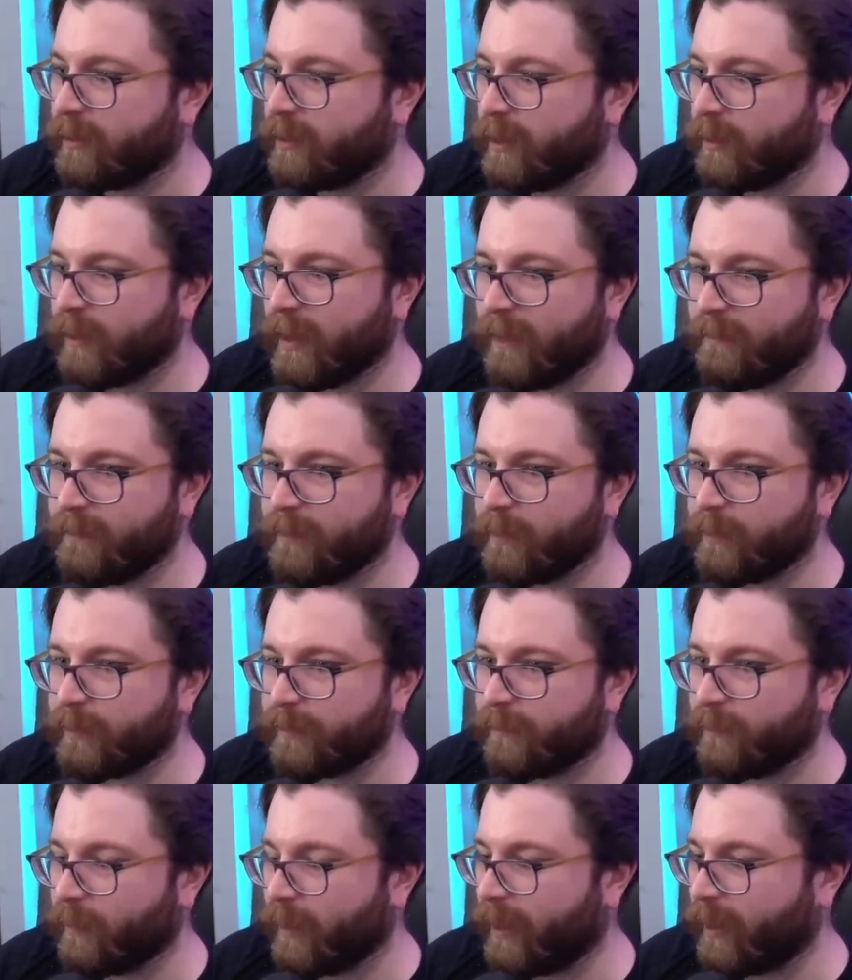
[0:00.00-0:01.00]
do you have
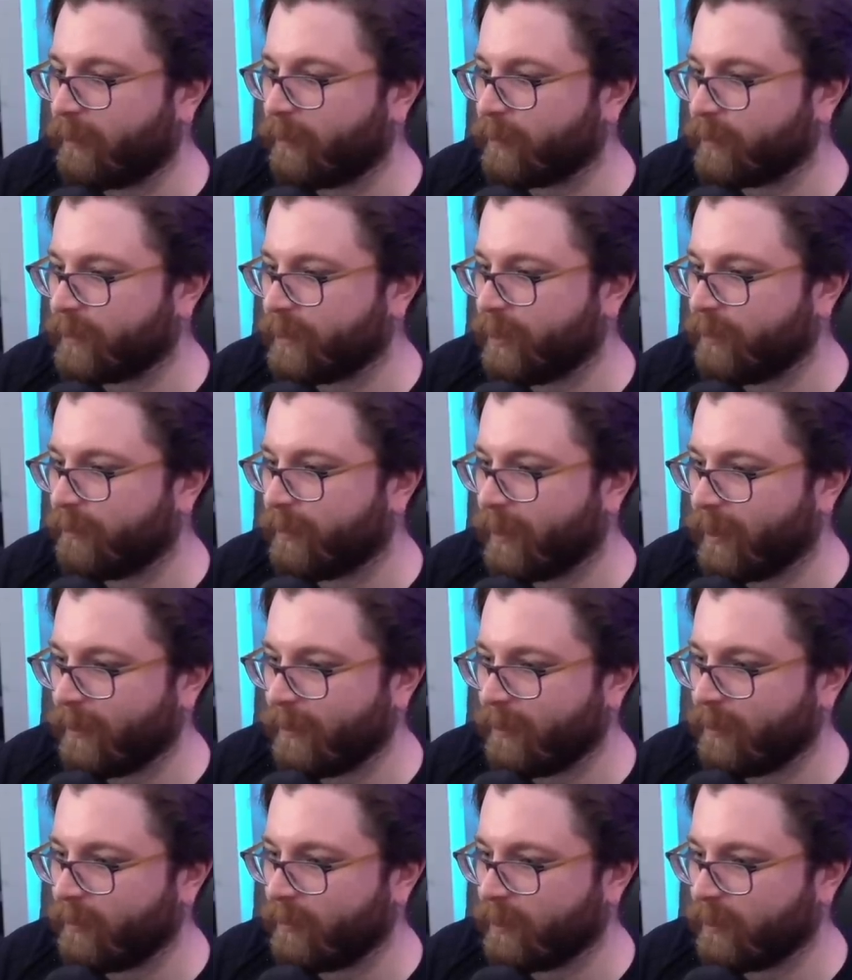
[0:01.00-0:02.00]
useful animals nearby
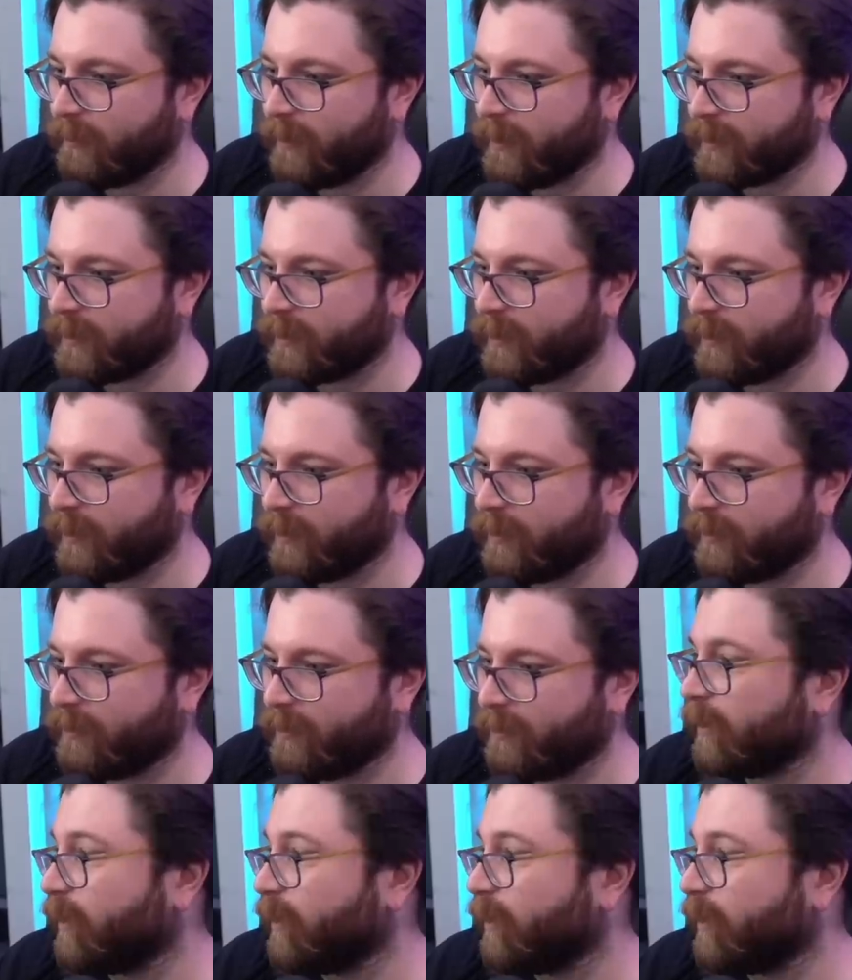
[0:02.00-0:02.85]
that you can domesticate?